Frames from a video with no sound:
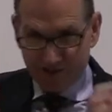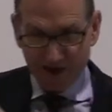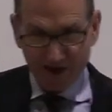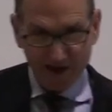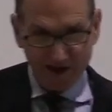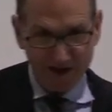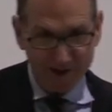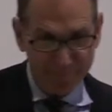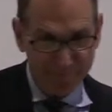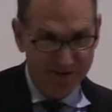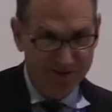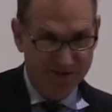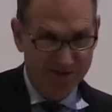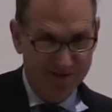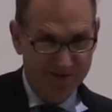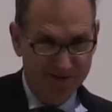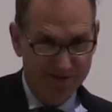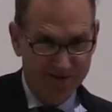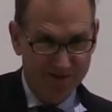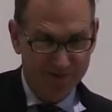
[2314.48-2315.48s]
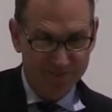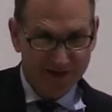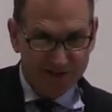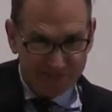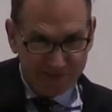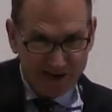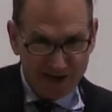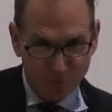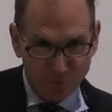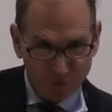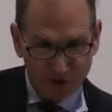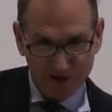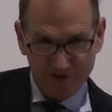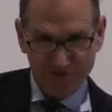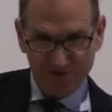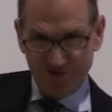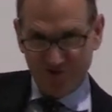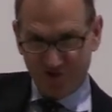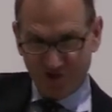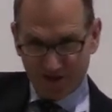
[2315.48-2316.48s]
them, but they
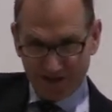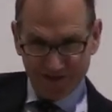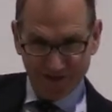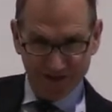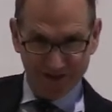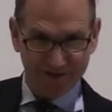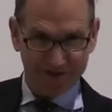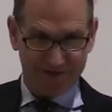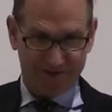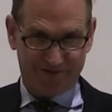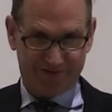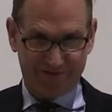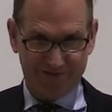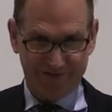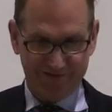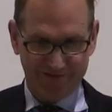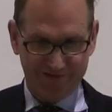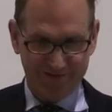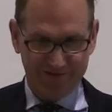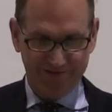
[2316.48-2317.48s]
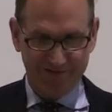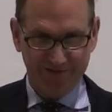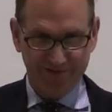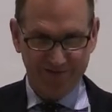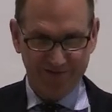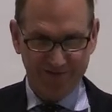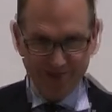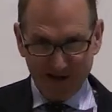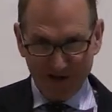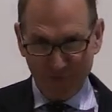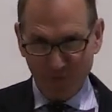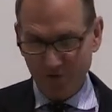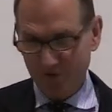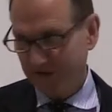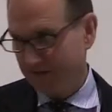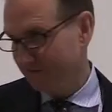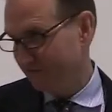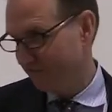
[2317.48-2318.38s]
weren't to join others. They were a